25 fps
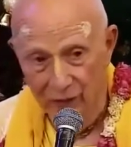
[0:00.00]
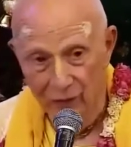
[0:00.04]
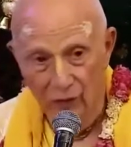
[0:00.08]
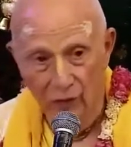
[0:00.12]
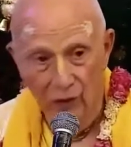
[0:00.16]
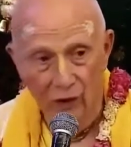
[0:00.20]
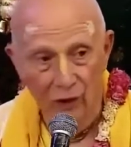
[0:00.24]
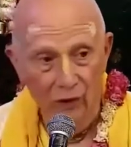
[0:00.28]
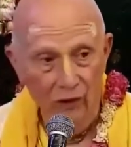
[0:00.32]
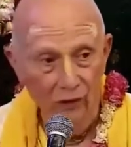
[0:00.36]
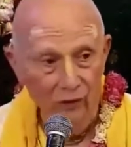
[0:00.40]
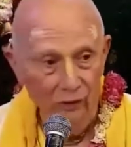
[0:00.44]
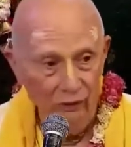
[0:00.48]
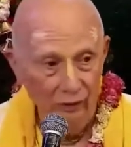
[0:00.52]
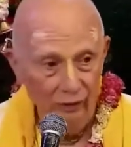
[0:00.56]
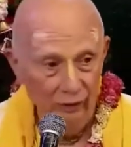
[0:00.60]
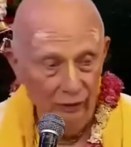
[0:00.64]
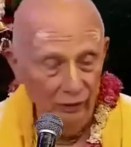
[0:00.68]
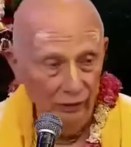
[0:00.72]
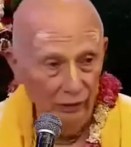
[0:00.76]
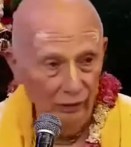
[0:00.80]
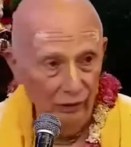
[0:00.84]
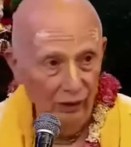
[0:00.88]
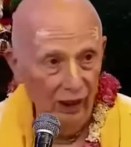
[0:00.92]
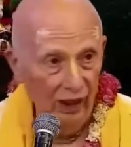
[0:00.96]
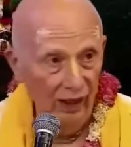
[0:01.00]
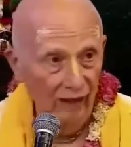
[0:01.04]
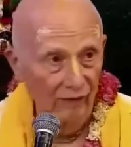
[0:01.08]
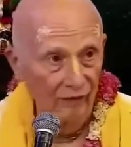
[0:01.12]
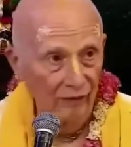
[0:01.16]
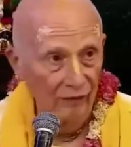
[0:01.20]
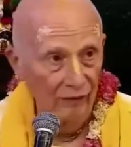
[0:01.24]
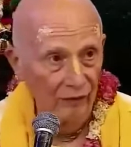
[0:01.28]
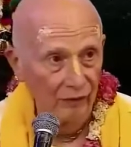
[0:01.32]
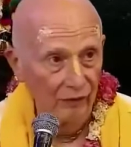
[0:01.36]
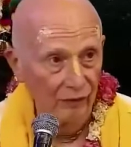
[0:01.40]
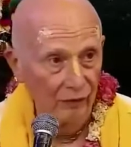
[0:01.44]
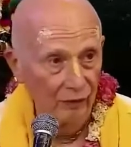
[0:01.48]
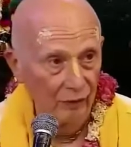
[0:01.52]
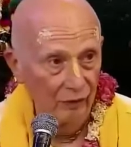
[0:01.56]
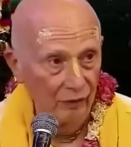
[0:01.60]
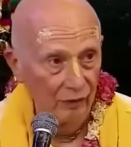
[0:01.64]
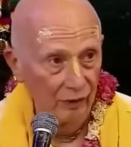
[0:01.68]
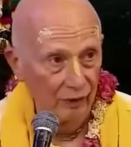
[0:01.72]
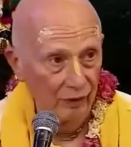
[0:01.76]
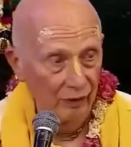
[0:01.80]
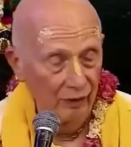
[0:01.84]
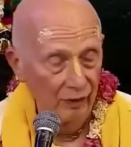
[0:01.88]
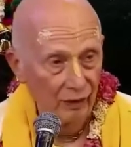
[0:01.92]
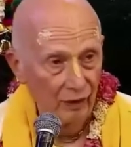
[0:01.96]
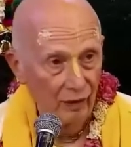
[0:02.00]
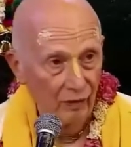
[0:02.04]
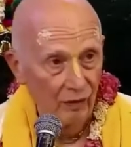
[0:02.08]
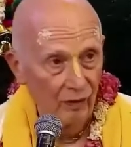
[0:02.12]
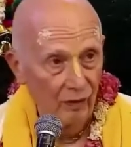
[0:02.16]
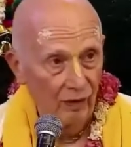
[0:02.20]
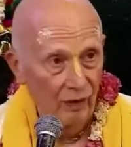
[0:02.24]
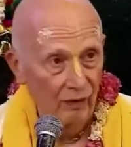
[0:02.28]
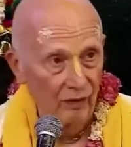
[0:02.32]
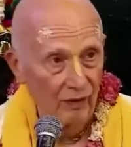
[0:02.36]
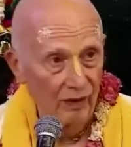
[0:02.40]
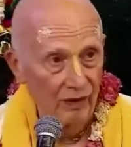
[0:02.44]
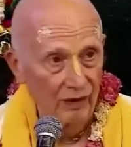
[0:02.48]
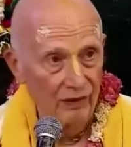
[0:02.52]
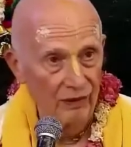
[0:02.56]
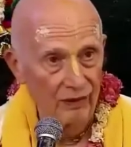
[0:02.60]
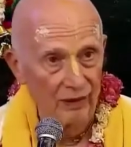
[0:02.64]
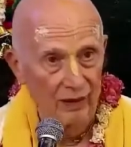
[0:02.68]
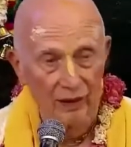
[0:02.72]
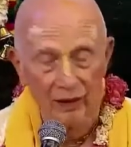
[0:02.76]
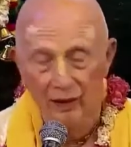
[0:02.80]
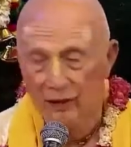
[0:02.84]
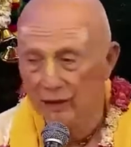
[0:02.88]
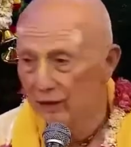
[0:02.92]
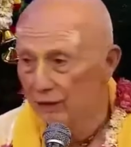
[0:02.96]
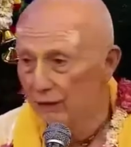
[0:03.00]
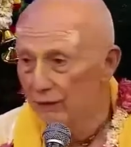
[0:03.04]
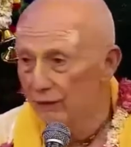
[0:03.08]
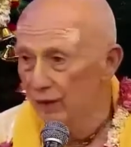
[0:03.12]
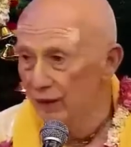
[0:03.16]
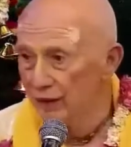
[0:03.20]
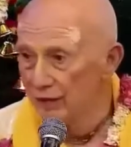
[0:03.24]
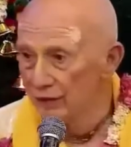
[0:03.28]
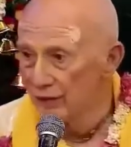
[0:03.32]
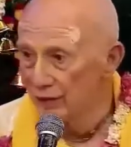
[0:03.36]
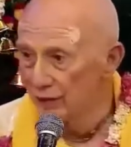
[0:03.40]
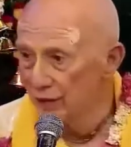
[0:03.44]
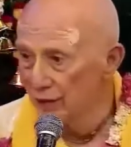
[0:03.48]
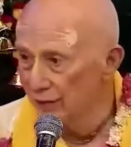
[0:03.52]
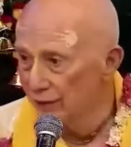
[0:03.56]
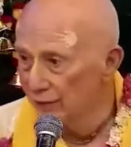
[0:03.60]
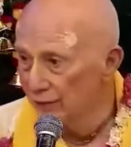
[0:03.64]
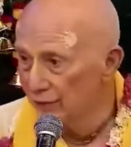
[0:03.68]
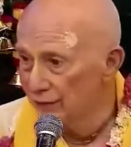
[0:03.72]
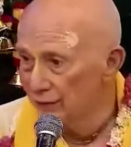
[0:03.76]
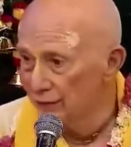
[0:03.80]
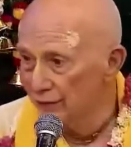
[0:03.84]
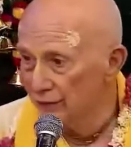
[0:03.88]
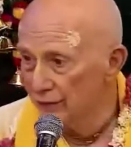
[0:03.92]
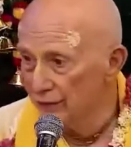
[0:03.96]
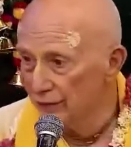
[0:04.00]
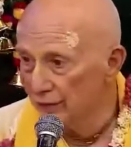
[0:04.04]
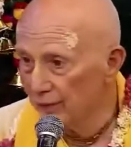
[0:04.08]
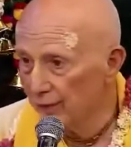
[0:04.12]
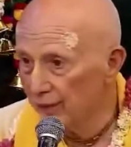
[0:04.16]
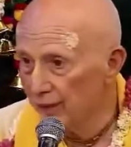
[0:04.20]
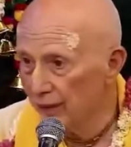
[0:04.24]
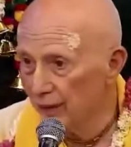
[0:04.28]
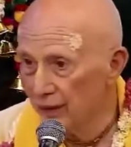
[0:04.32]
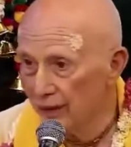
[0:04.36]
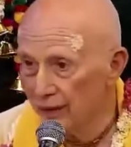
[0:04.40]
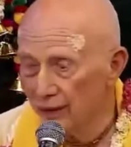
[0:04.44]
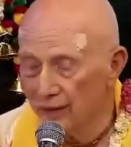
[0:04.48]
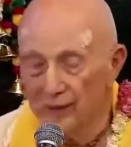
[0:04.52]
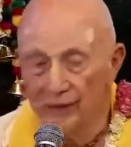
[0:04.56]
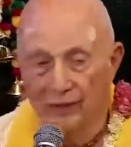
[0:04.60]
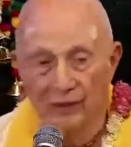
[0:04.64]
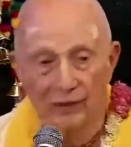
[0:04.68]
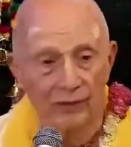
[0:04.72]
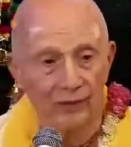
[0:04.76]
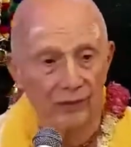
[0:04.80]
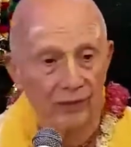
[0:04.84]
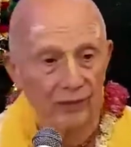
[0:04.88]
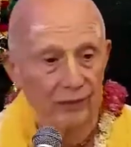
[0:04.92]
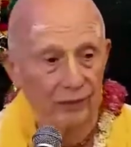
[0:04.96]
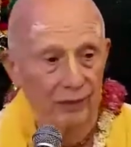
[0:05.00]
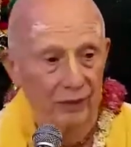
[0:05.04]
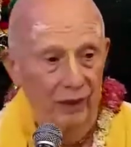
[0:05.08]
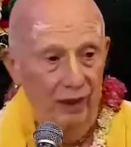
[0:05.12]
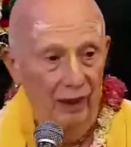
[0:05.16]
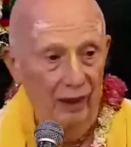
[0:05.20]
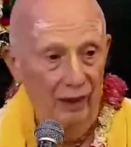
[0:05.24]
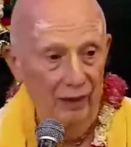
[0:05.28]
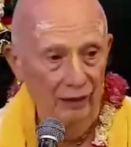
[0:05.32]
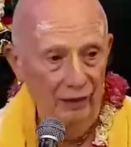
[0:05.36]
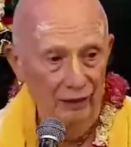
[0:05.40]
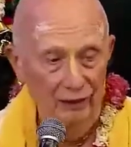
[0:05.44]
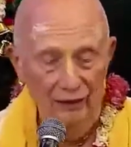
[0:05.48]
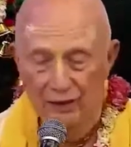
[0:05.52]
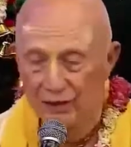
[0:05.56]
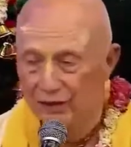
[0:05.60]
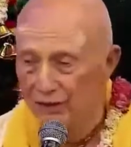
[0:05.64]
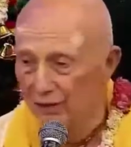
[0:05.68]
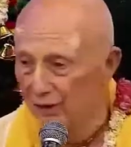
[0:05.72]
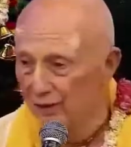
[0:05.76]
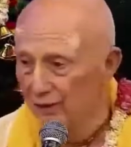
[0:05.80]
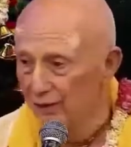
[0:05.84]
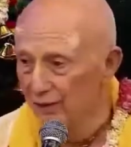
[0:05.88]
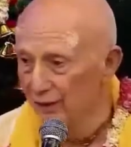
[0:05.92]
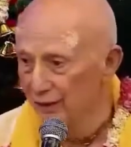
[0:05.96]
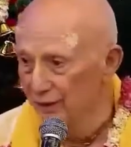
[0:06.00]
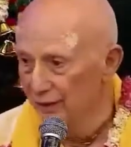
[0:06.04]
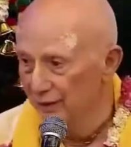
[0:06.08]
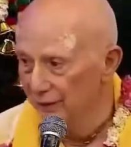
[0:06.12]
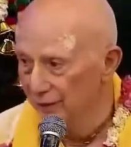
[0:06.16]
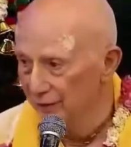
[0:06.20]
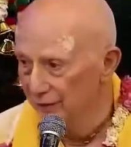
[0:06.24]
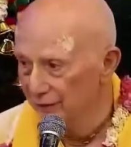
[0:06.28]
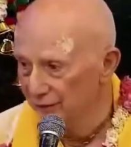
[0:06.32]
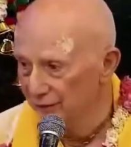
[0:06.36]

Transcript: You own, you have, you're the, what we say, the resident within the body, but the proprietor is somebody